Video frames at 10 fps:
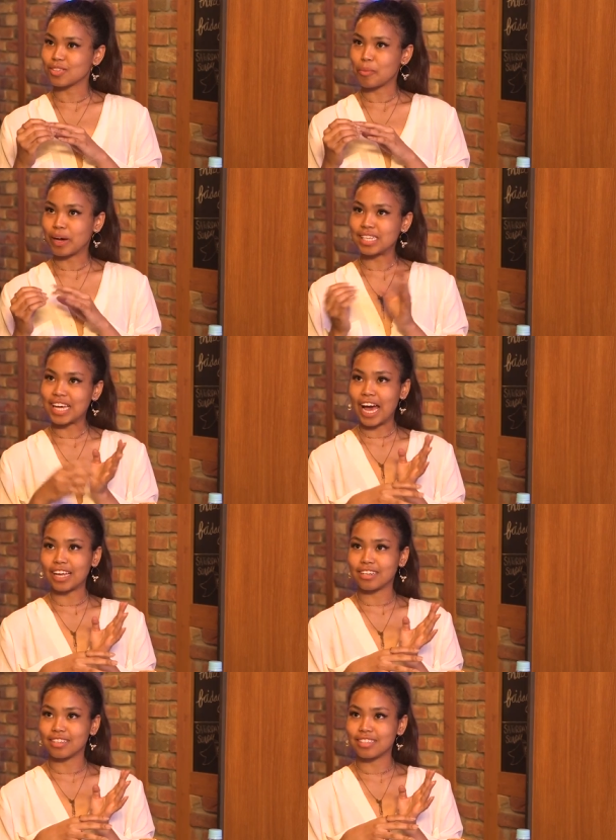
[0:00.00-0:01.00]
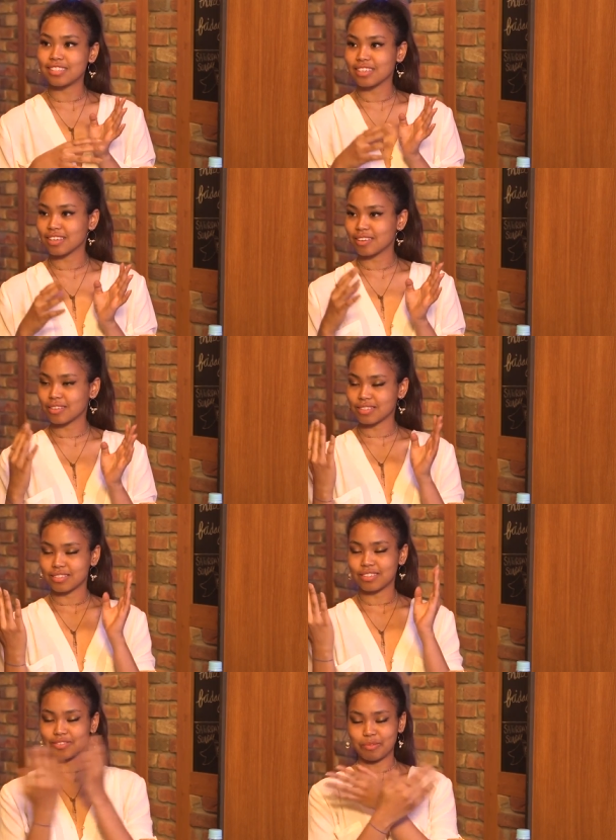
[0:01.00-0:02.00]
So my dad, it's
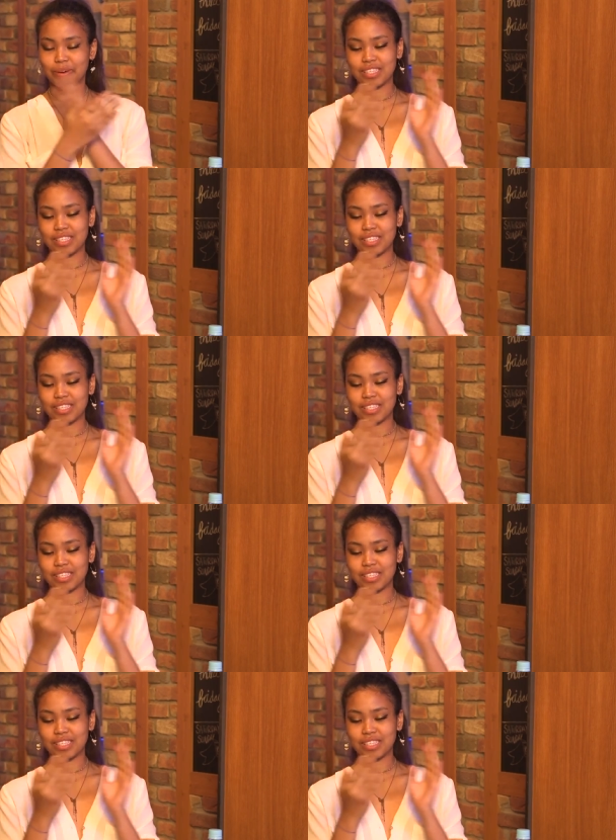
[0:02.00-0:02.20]
different.